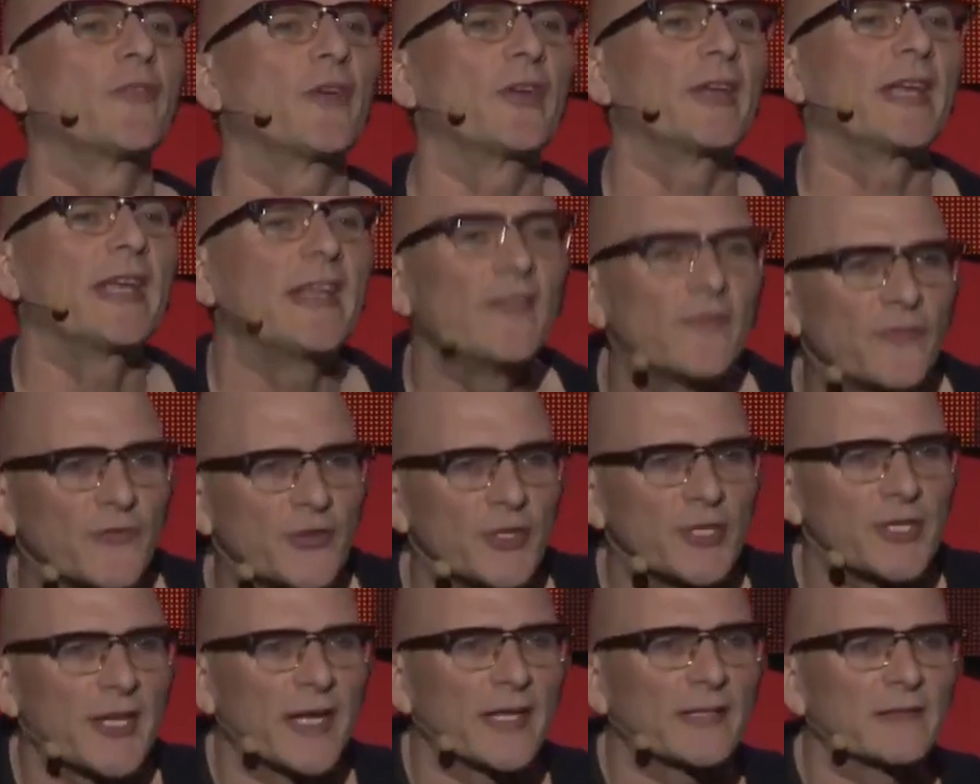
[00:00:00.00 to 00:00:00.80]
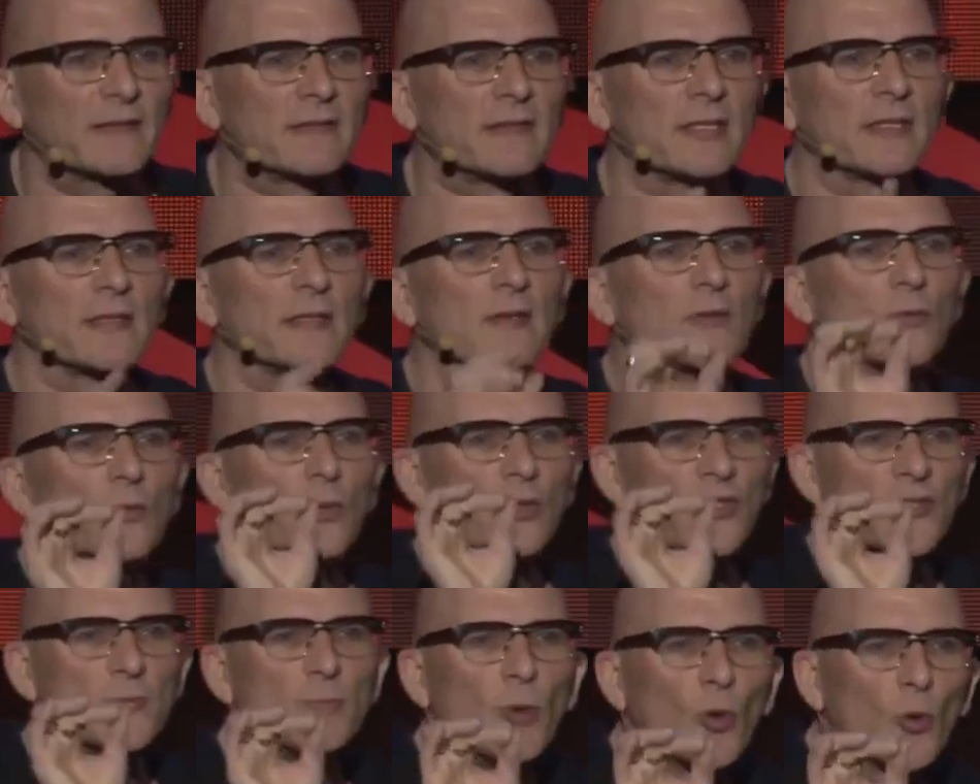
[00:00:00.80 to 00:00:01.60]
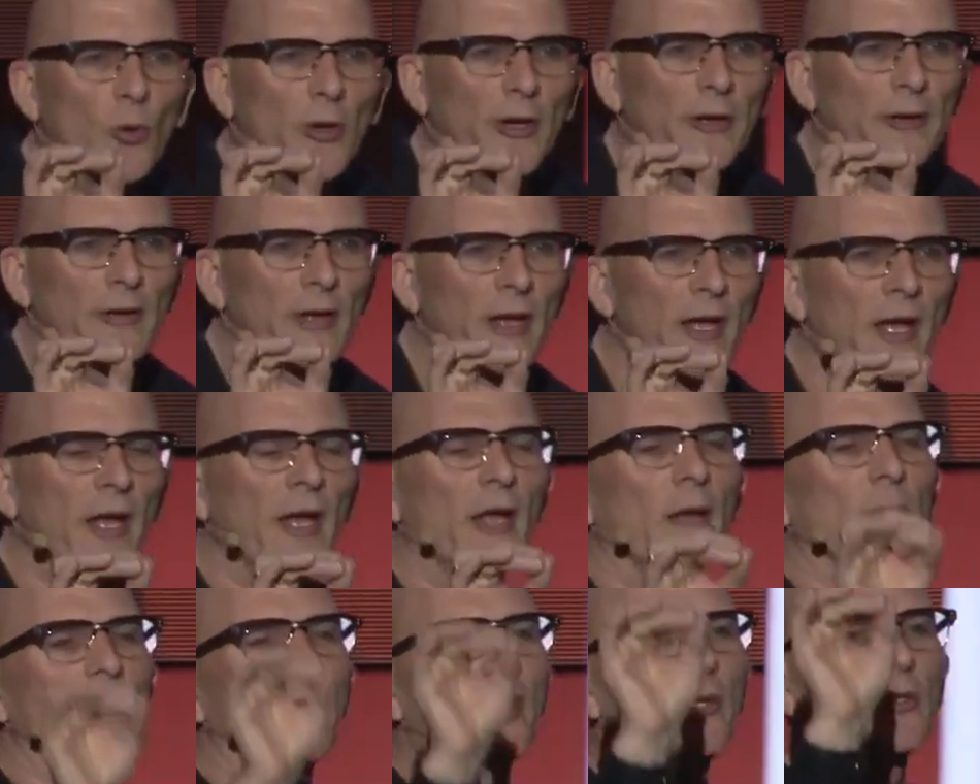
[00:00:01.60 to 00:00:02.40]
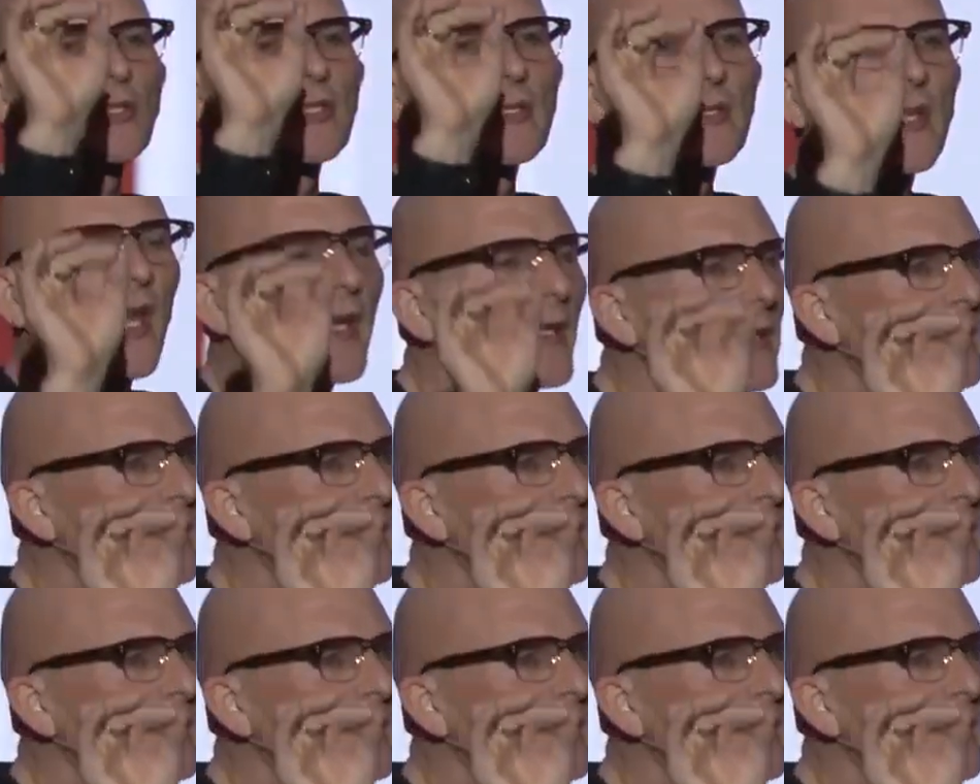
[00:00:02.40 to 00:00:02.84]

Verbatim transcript: when the internet was born because